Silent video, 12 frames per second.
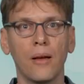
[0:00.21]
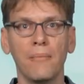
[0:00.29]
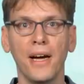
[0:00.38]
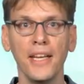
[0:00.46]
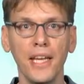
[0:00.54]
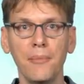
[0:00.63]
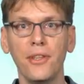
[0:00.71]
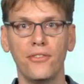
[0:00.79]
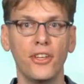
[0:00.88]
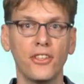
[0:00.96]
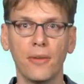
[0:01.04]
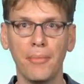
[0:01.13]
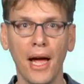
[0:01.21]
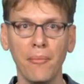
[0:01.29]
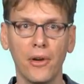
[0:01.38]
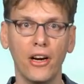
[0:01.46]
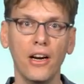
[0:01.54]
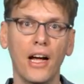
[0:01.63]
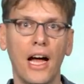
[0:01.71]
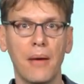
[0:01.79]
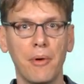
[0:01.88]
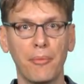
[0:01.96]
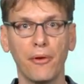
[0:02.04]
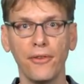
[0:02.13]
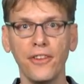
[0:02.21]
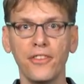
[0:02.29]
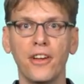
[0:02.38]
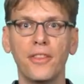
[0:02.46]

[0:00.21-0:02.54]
My name is Richard Bamler. I'm a professor